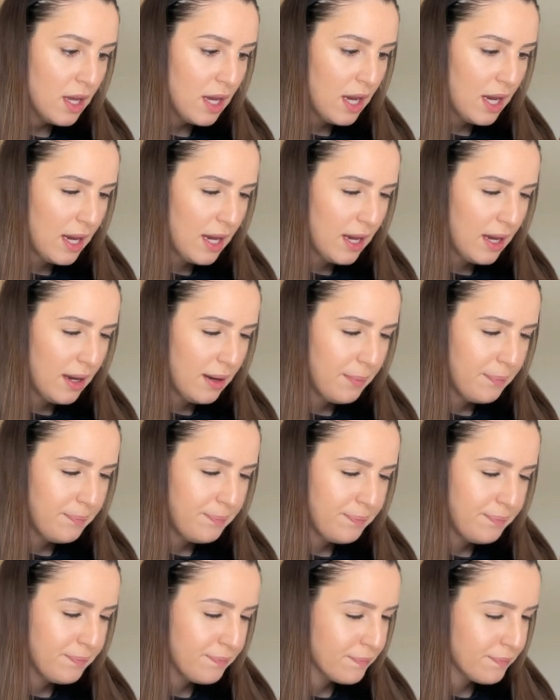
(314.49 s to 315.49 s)

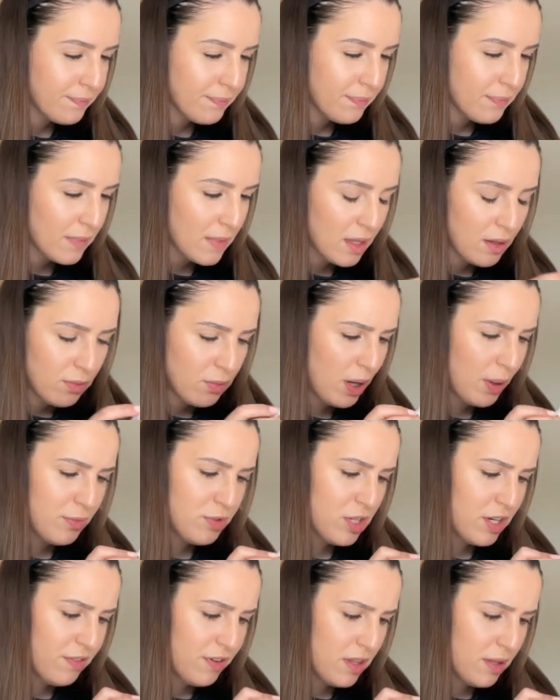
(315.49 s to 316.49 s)
Um, I'm
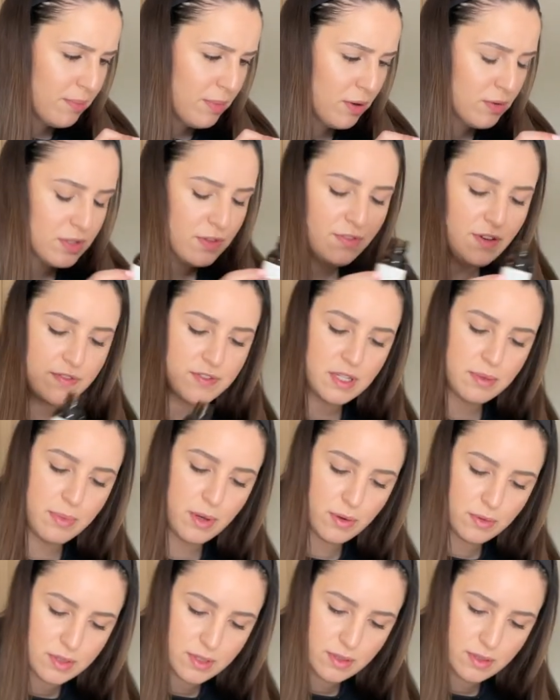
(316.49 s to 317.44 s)
trying to find the mils. 50 mils.